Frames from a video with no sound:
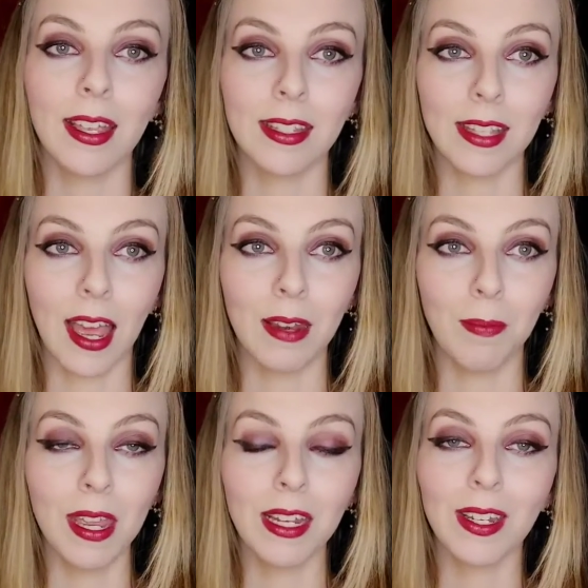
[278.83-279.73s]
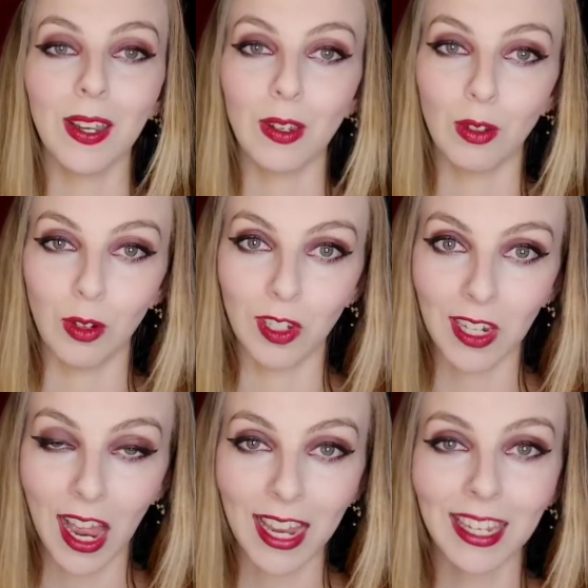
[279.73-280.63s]
Side bit, do
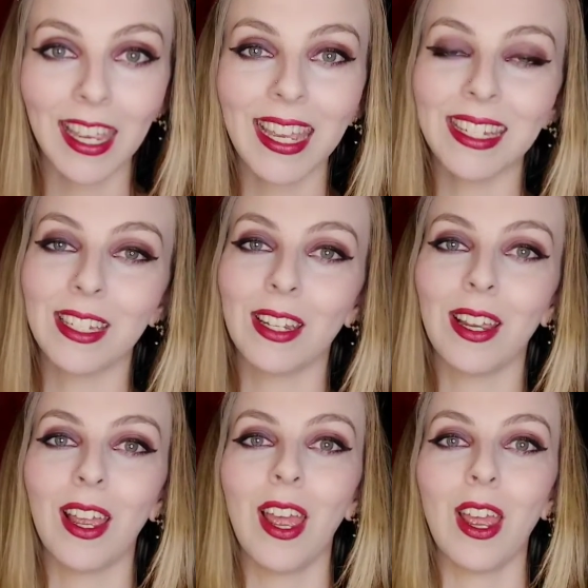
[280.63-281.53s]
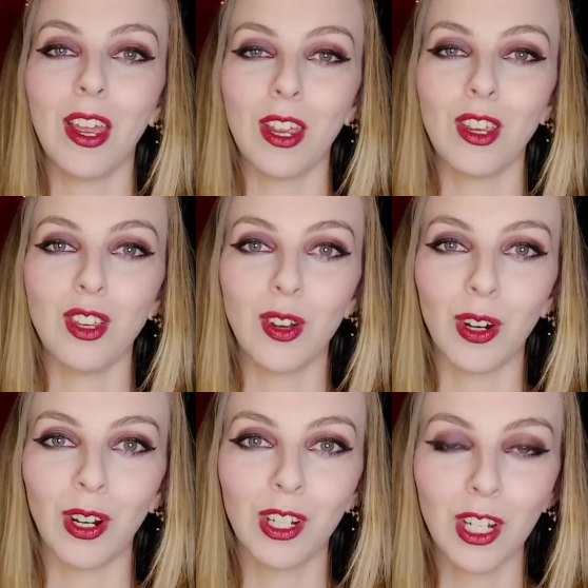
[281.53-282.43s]
not get
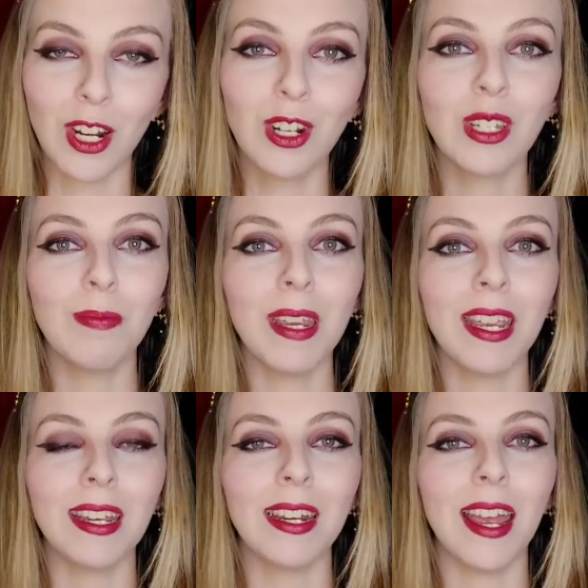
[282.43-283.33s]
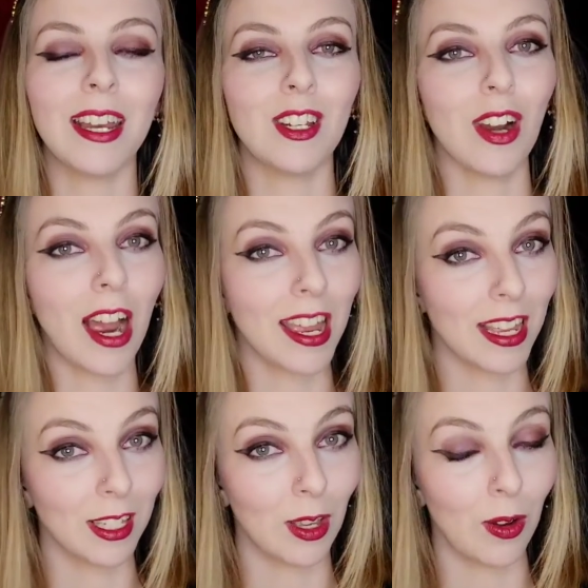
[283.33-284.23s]
your shutter speed and your
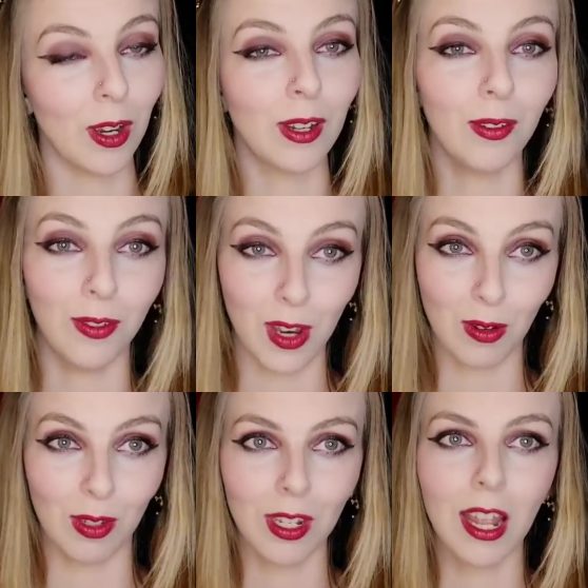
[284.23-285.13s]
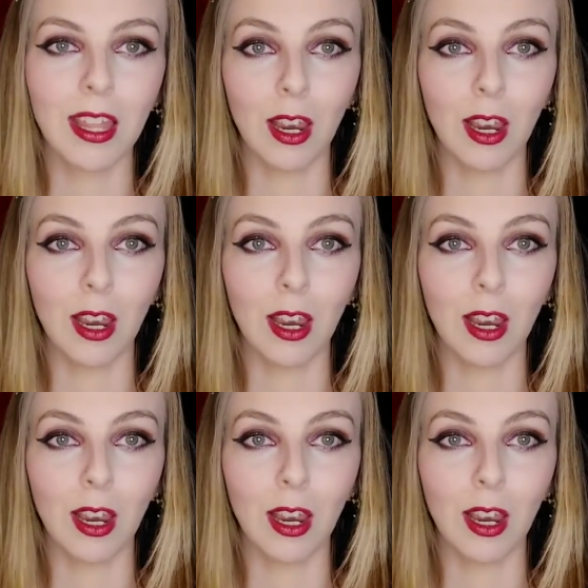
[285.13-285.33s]
ISO confused.